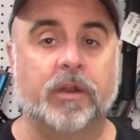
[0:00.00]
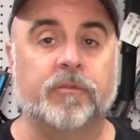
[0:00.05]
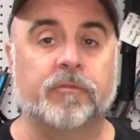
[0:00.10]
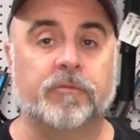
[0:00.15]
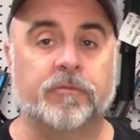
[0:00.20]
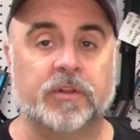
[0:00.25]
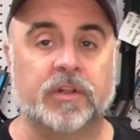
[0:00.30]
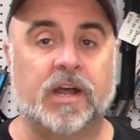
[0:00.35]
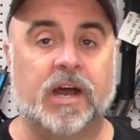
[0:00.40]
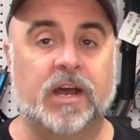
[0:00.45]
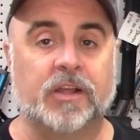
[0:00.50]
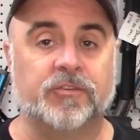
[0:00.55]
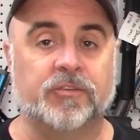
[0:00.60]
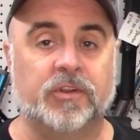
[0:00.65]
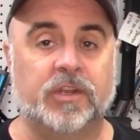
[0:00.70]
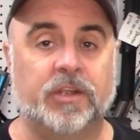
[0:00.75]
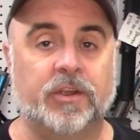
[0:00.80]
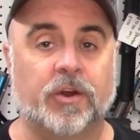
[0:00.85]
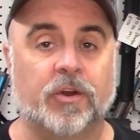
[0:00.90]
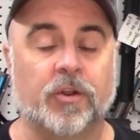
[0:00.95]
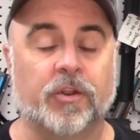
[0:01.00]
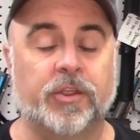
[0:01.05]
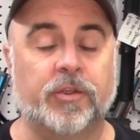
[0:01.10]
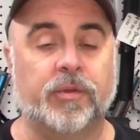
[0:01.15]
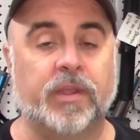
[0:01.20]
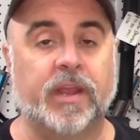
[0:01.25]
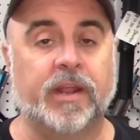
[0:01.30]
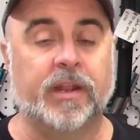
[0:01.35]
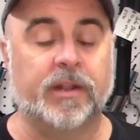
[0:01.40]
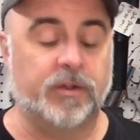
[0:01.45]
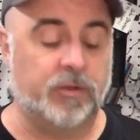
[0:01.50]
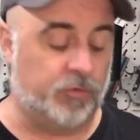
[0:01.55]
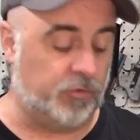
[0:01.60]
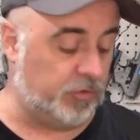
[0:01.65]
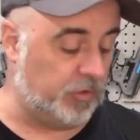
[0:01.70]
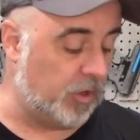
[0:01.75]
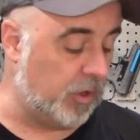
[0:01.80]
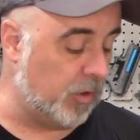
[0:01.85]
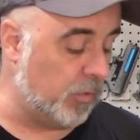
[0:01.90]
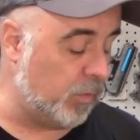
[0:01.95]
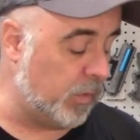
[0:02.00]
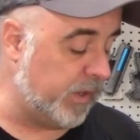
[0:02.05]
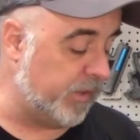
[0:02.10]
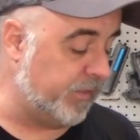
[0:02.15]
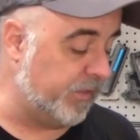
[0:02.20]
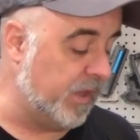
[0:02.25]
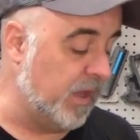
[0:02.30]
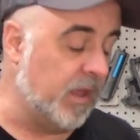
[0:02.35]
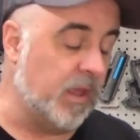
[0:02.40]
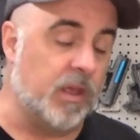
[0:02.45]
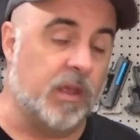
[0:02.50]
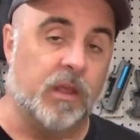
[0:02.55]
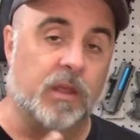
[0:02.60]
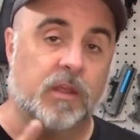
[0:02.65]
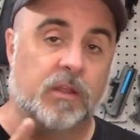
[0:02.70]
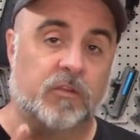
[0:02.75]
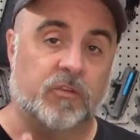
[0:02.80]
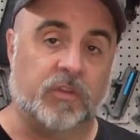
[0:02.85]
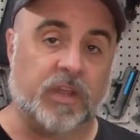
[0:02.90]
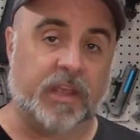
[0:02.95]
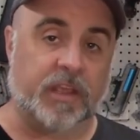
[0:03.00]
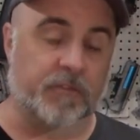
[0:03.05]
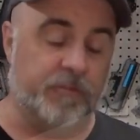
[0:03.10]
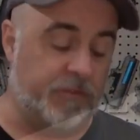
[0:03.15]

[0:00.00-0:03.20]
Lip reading: velocity are you getting to start with. Second